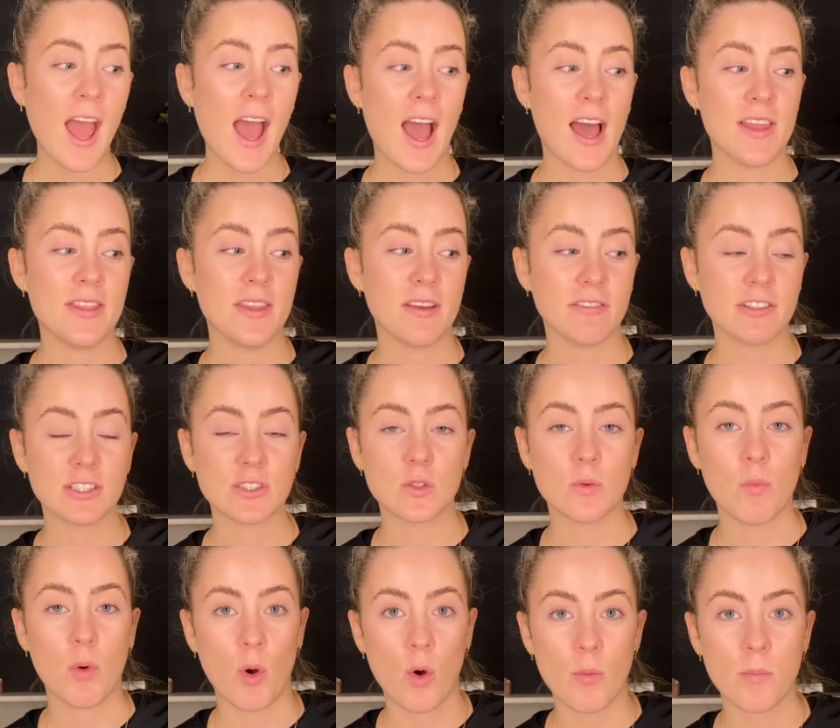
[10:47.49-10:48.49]
And there is
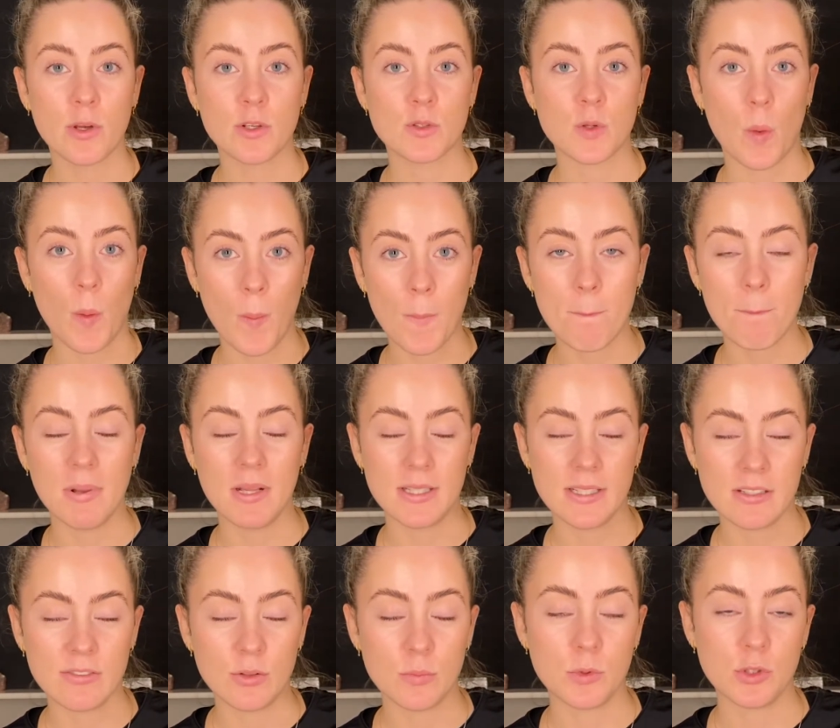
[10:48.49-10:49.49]
some almost
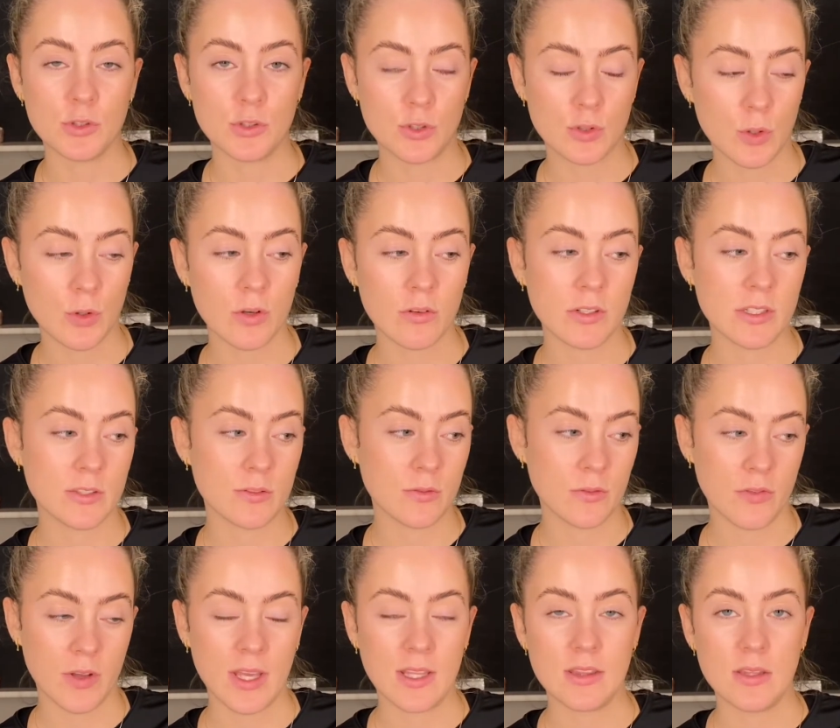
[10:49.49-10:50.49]
unbelievable stories
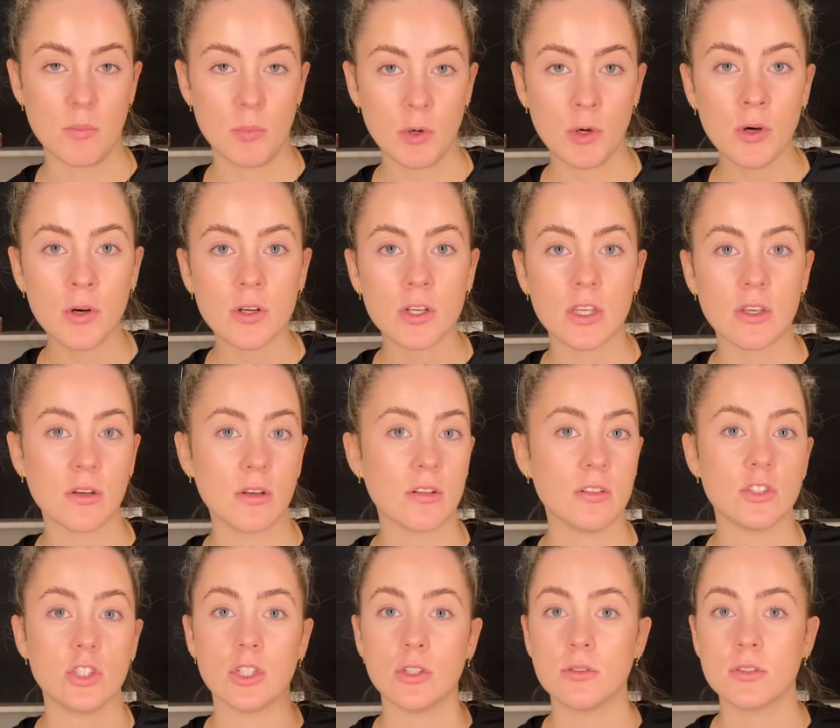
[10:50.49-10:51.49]
within the book. You can
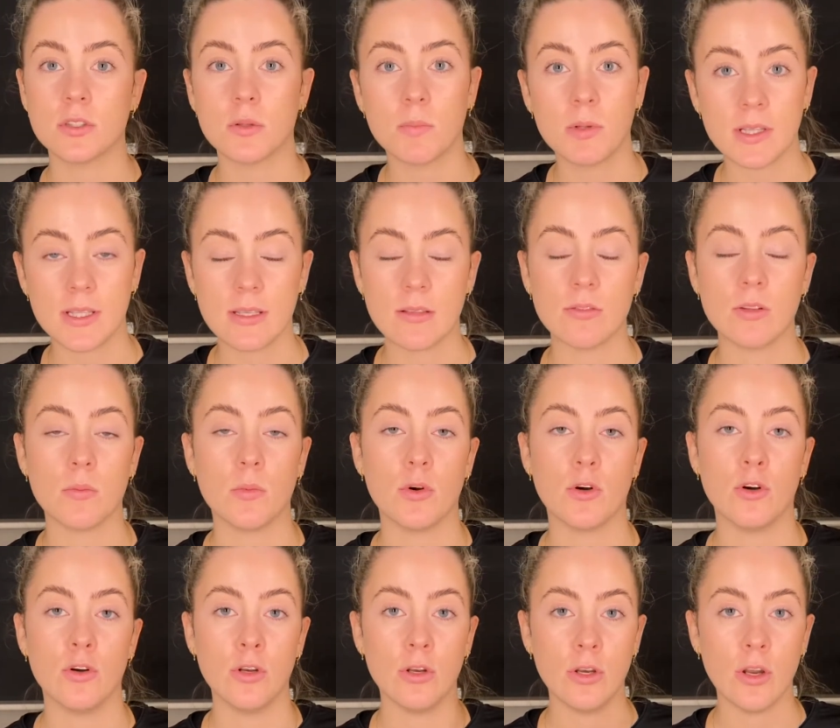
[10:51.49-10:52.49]
choose to believe them
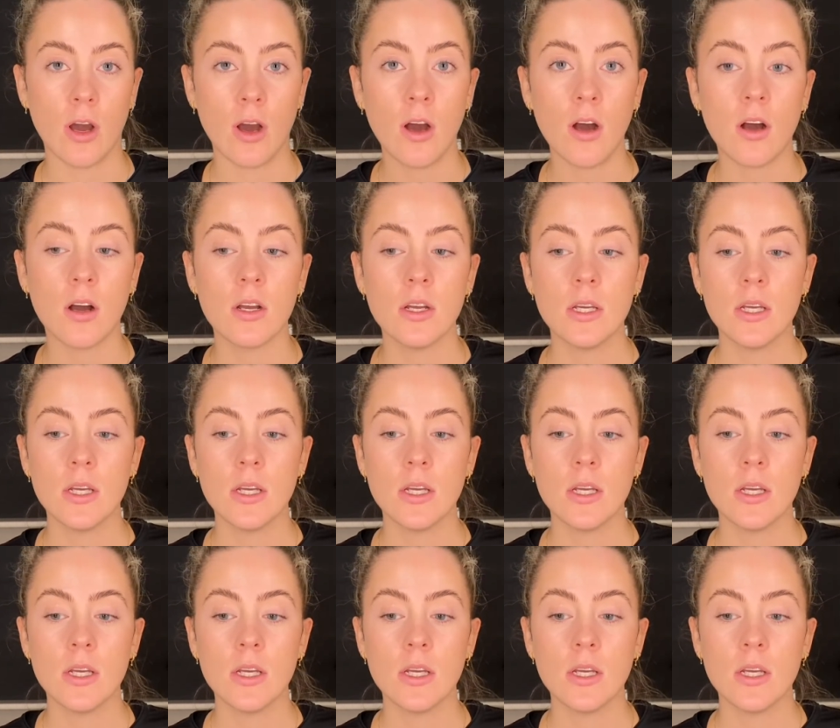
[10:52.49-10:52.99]
or not,